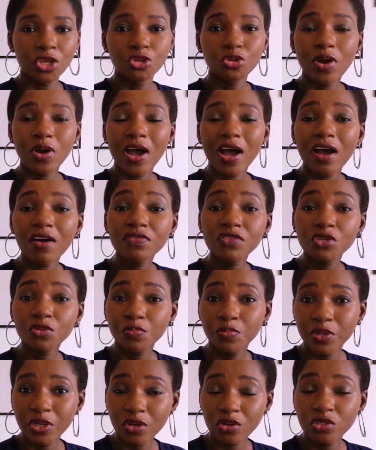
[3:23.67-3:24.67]
You have
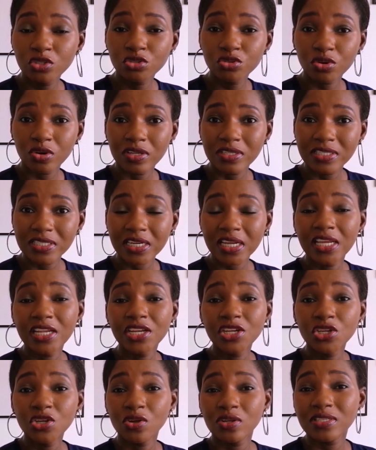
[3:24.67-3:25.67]
to build trust
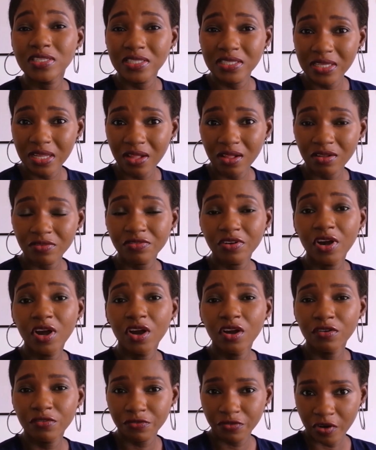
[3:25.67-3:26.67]
in yourself
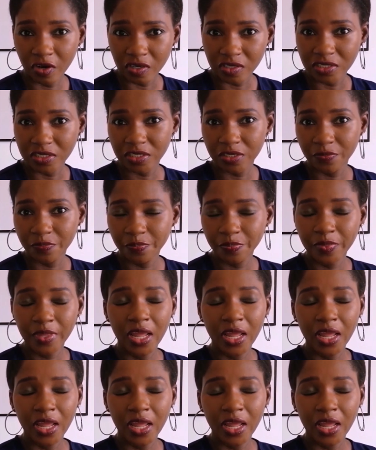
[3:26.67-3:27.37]
first.